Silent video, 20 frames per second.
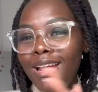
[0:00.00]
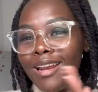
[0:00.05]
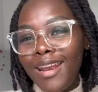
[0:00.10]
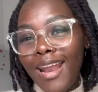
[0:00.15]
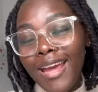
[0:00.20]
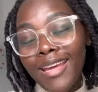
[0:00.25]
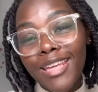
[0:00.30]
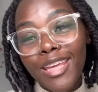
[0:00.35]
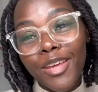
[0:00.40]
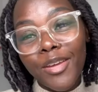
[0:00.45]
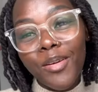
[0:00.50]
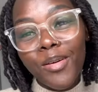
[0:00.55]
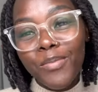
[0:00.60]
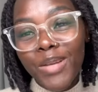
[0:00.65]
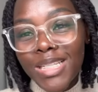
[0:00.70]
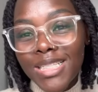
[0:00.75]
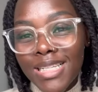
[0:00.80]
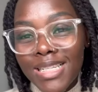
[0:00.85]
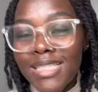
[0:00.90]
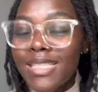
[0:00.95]
liking,
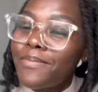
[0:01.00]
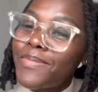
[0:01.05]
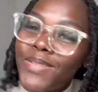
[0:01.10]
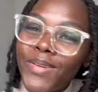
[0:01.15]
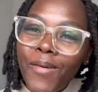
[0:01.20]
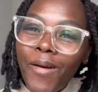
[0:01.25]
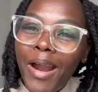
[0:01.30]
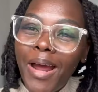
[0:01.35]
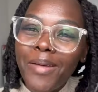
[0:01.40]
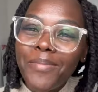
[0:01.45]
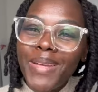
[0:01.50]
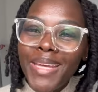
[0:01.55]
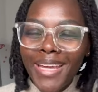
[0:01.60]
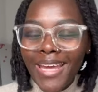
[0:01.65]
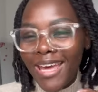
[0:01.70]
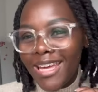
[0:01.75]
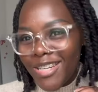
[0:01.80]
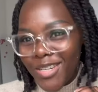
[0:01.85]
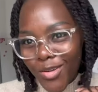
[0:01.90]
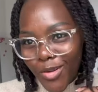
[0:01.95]
commenting, subscribing
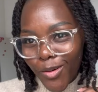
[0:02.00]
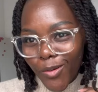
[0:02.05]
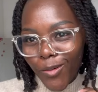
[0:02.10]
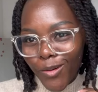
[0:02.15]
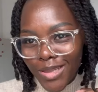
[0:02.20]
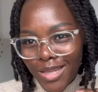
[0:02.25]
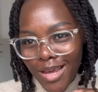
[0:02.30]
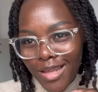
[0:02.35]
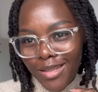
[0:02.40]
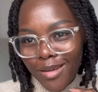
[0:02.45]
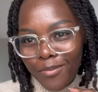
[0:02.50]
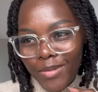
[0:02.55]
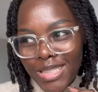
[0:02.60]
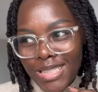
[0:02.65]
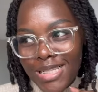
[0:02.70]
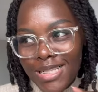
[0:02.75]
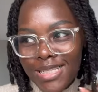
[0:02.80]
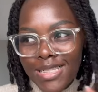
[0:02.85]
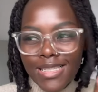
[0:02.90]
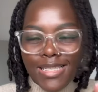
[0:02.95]
and doing all the other
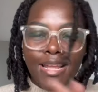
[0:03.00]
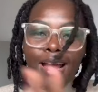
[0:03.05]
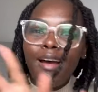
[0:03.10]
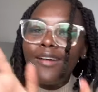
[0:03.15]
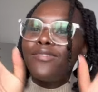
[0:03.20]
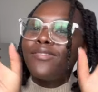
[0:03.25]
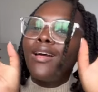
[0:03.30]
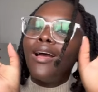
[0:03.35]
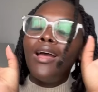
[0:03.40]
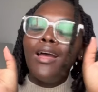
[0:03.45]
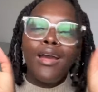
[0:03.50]
amazing stuff.